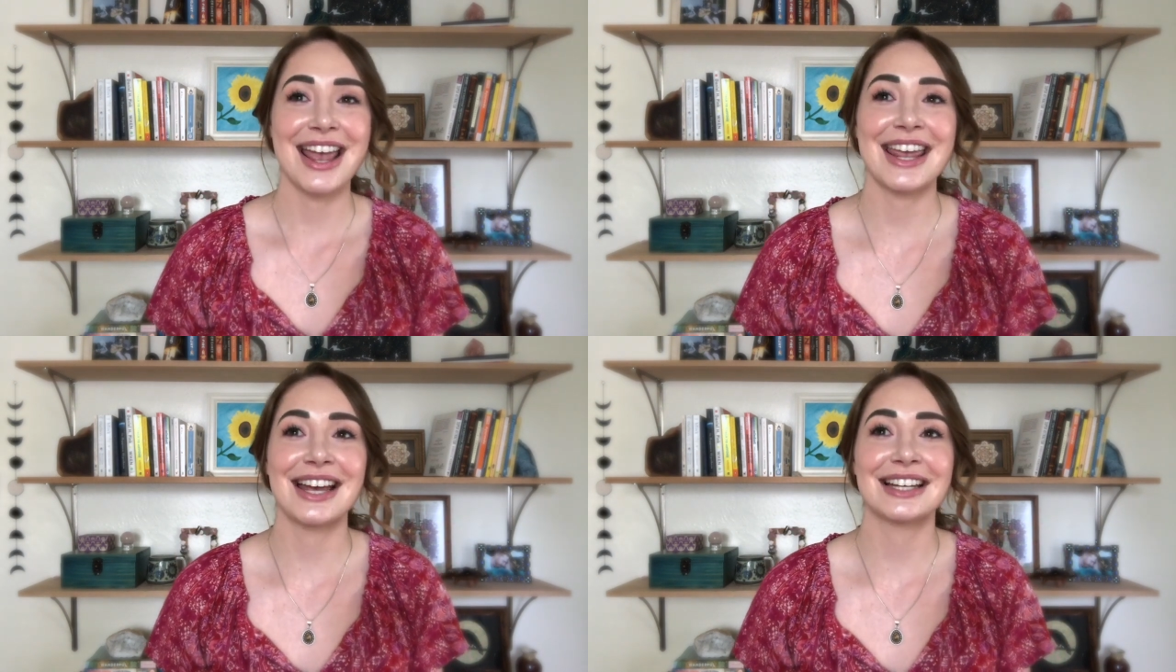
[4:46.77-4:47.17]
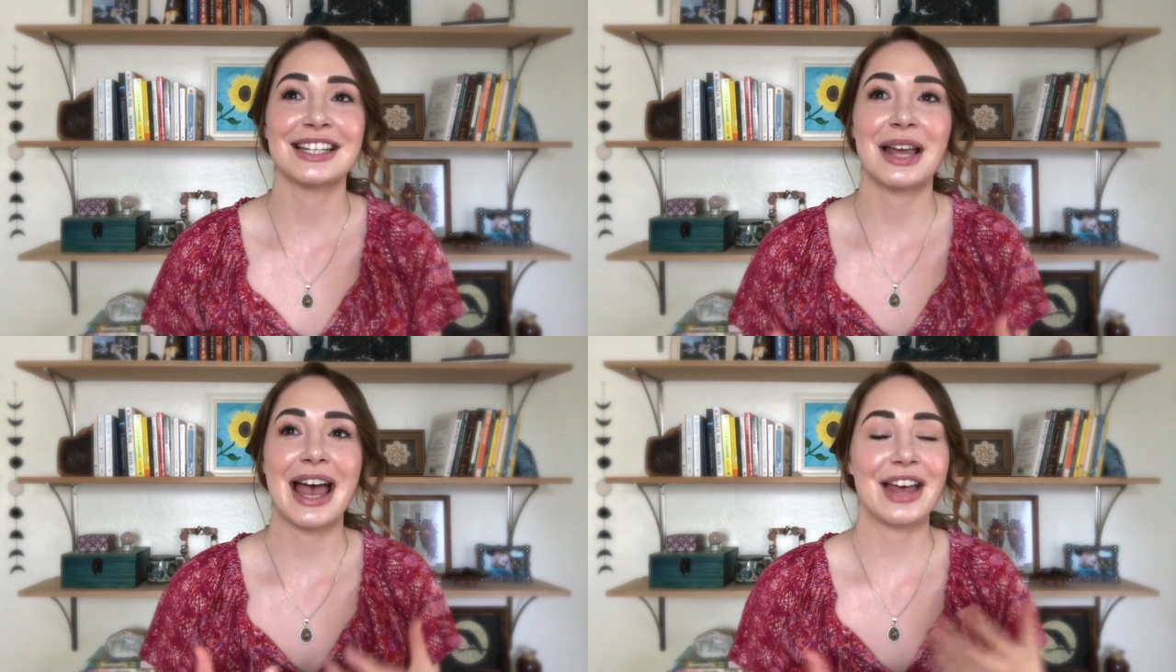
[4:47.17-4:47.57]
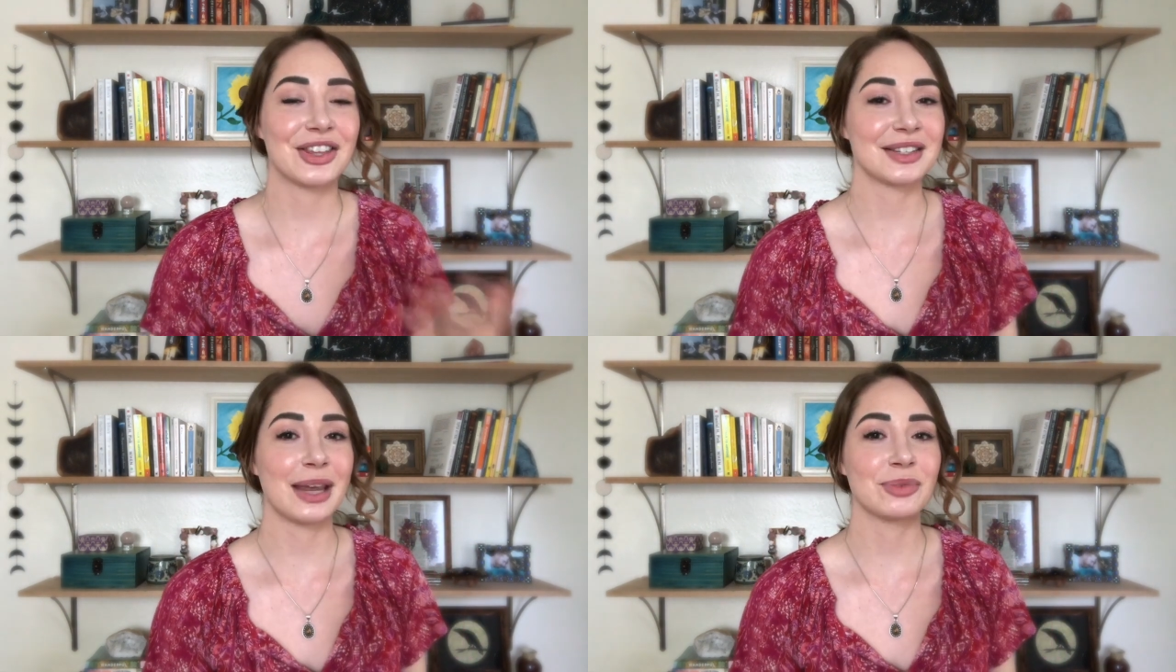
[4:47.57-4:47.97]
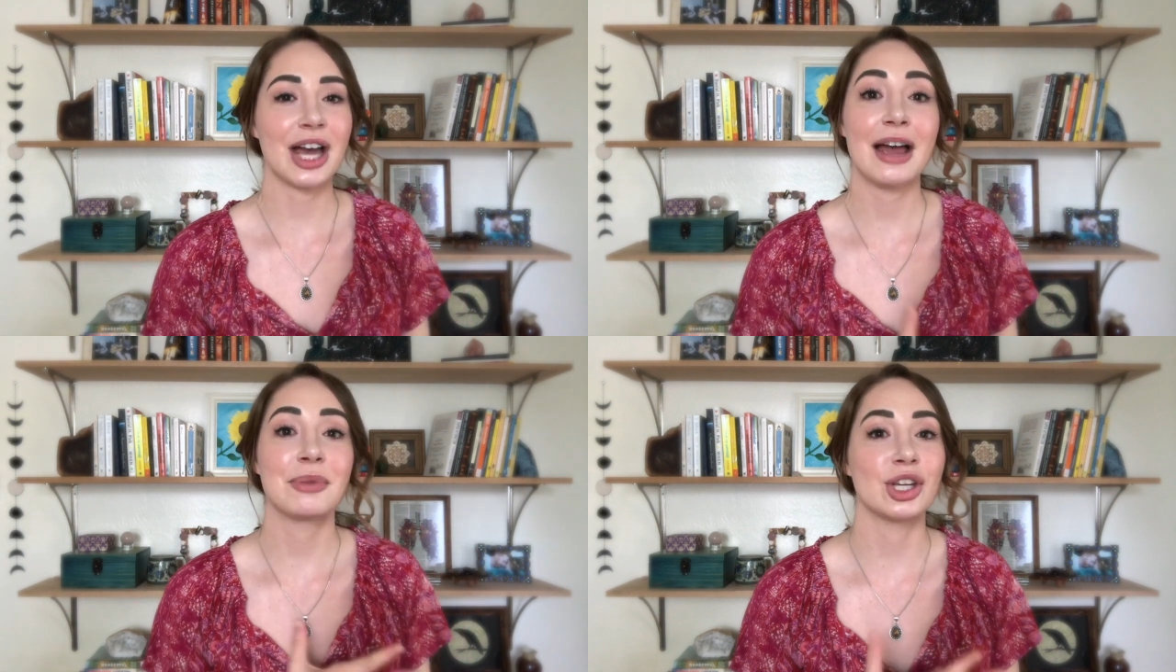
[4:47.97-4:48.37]
And at the same
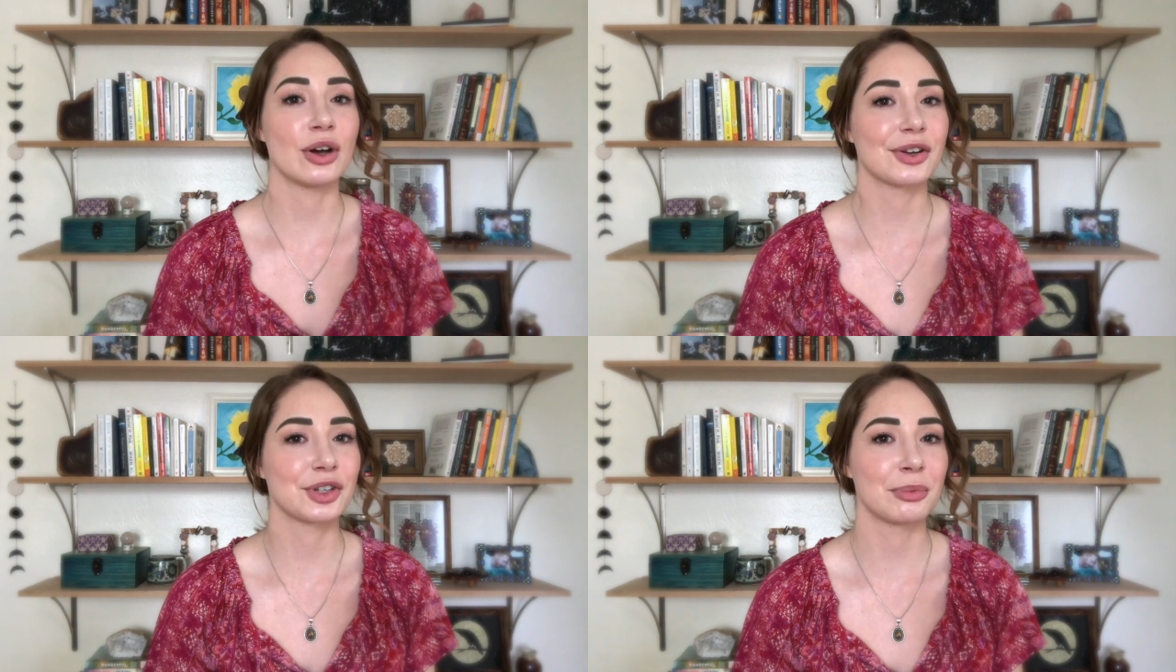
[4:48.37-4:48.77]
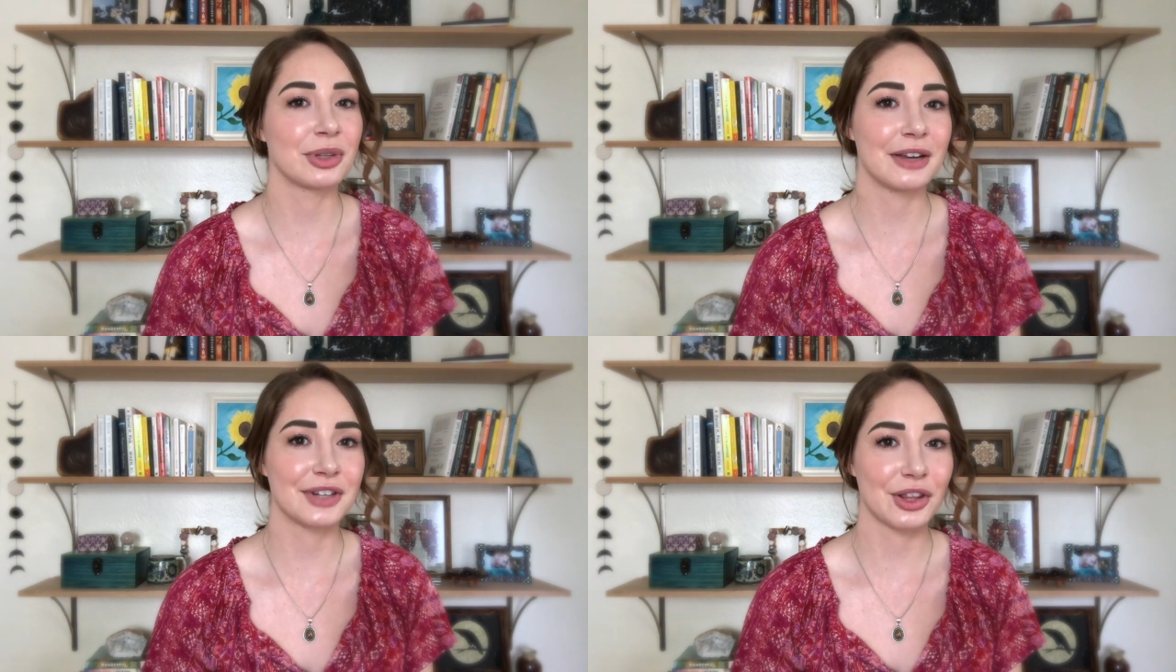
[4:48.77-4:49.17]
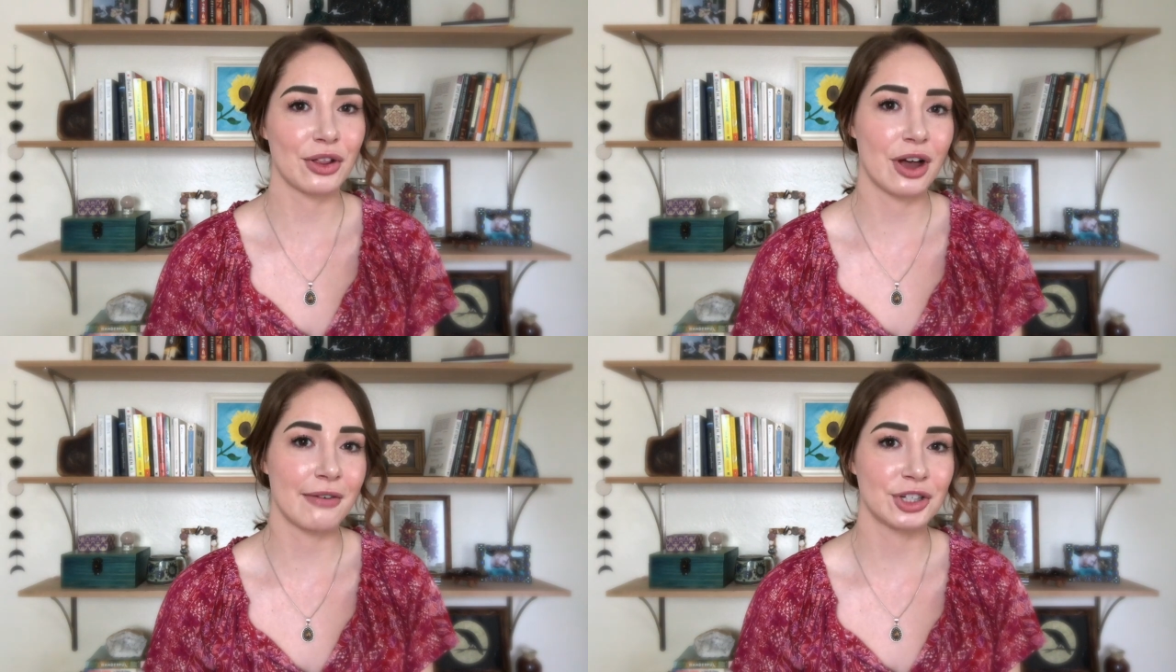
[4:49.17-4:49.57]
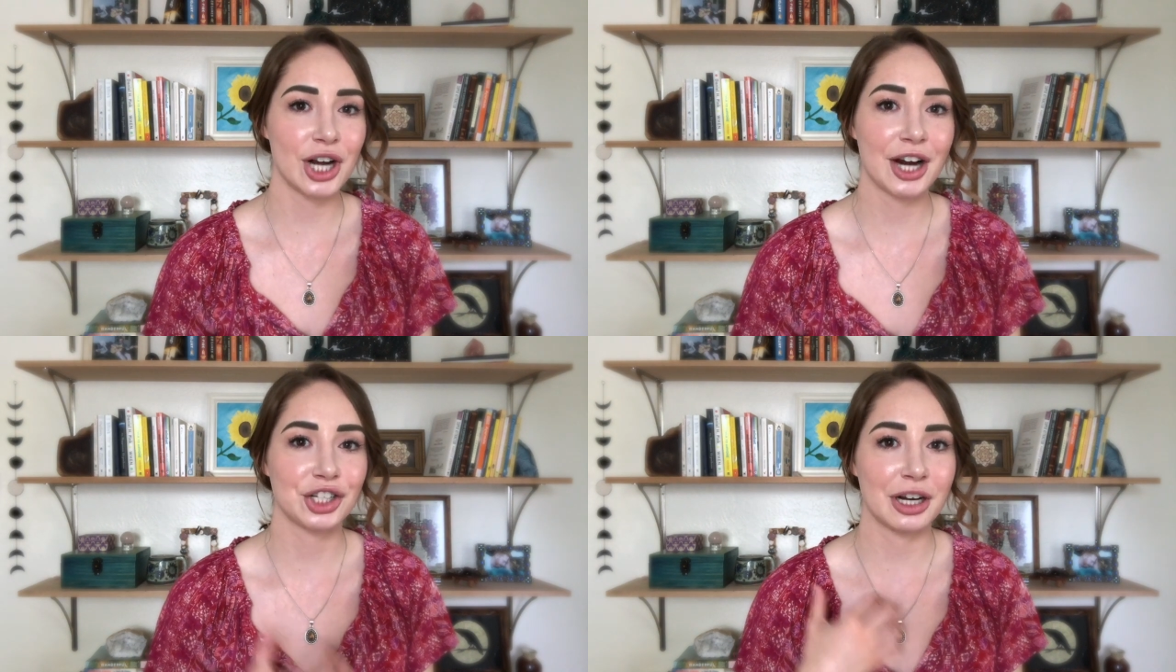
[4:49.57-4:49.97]
time, he also believed in the law of
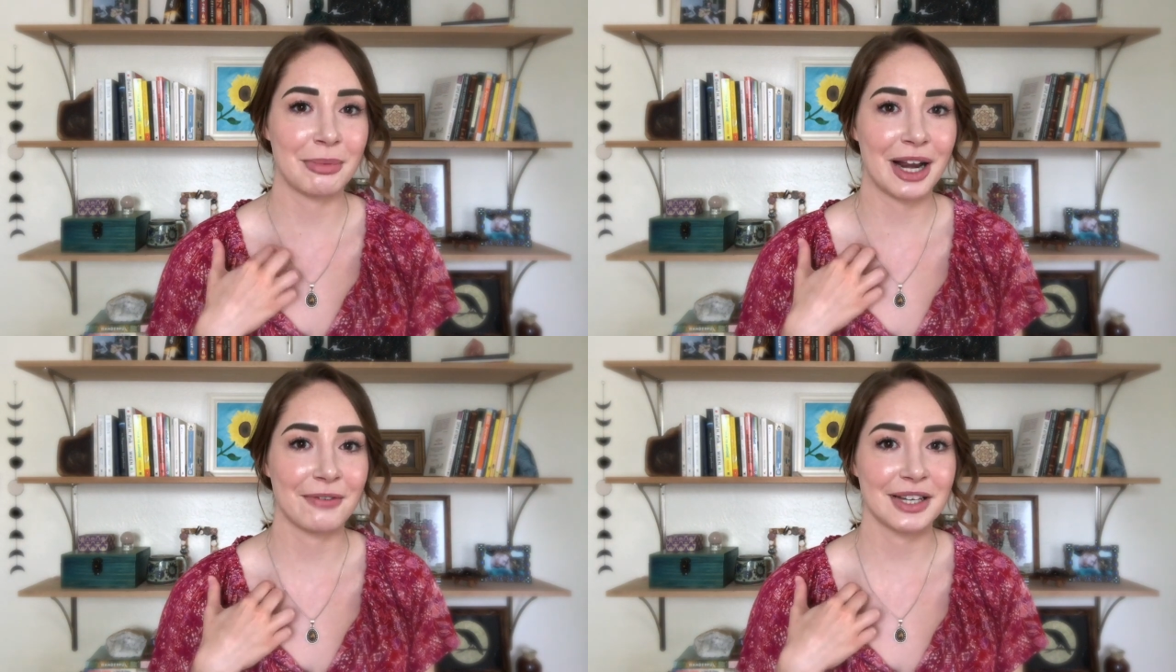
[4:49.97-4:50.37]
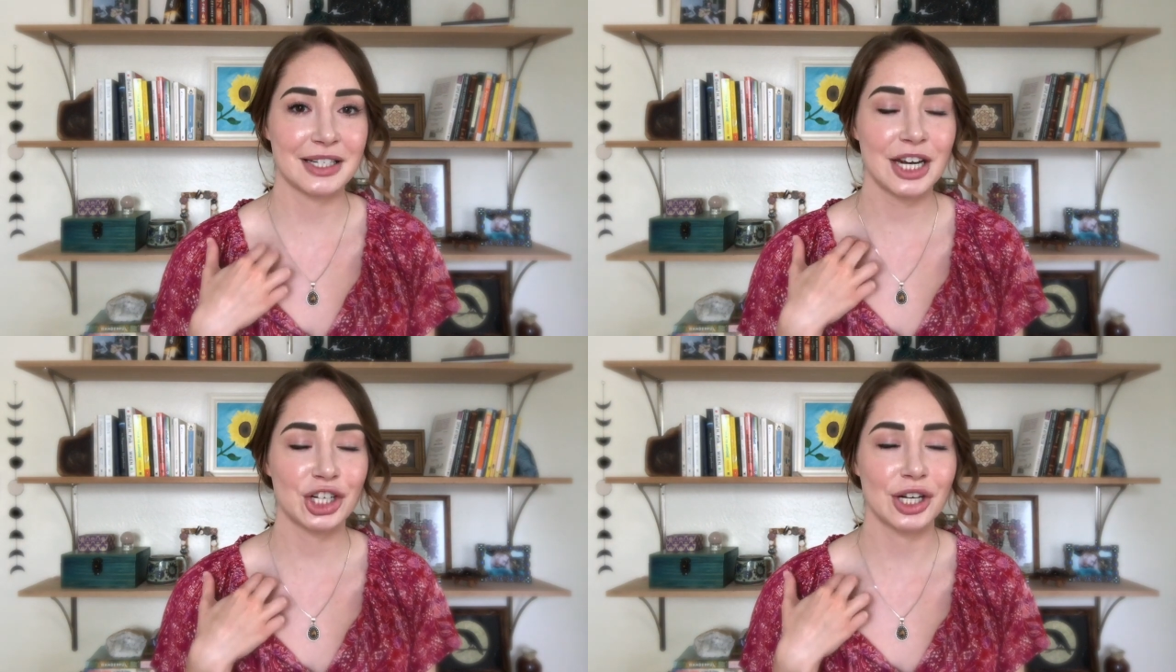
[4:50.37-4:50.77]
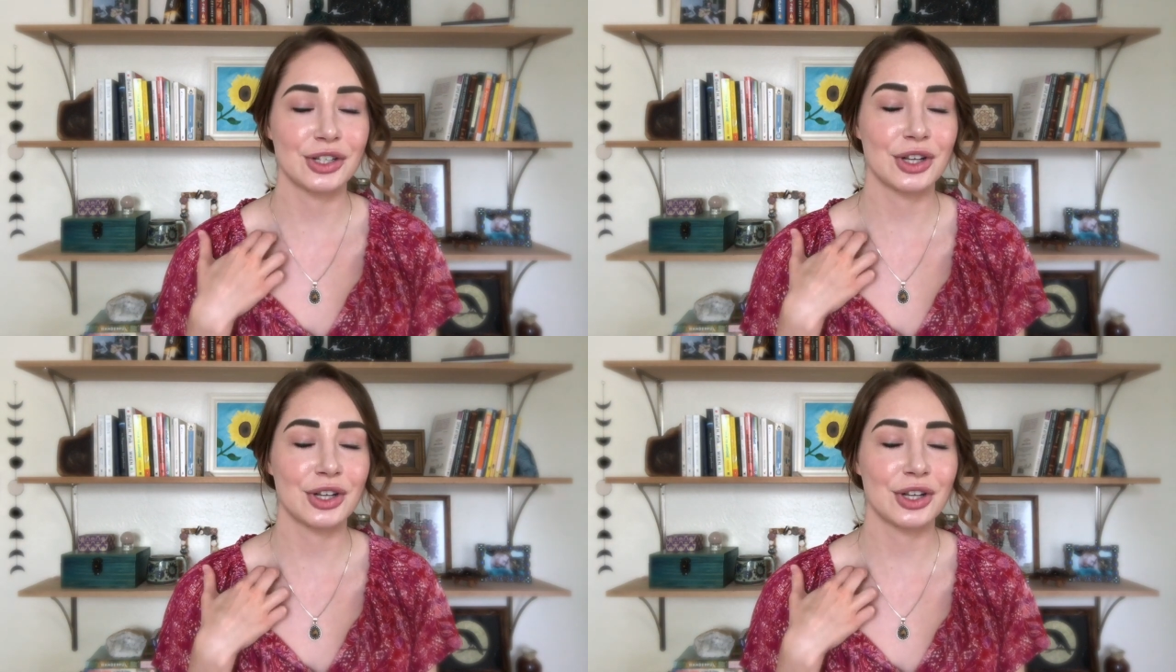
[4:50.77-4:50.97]
attraction and manifestation.